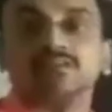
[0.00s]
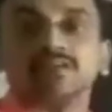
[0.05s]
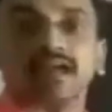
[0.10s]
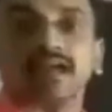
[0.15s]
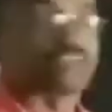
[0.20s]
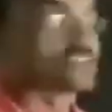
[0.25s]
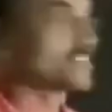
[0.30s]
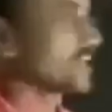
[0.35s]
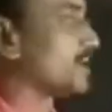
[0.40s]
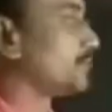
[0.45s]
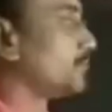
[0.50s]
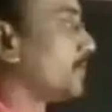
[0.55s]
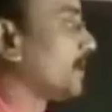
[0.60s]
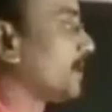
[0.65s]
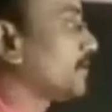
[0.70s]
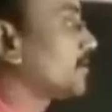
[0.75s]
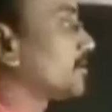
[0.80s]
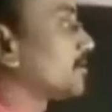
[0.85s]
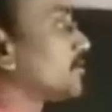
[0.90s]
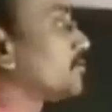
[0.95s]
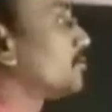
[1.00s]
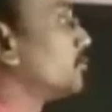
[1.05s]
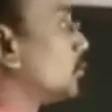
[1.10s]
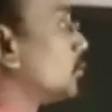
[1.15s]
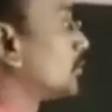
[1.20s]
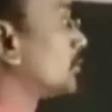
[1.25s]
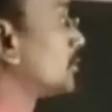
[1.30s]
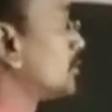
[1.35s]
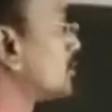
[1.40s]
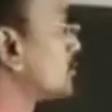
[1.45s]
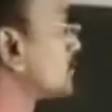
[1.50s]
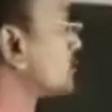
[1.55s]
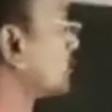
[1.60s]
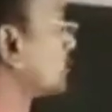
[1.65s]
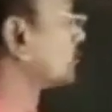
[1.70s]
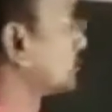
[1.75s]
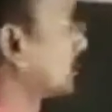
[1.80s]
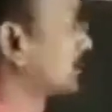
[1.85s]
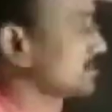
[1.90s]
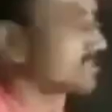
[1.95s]
assignment book.
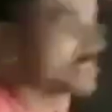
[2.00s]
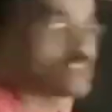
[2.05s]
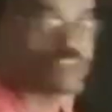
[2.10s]
So that is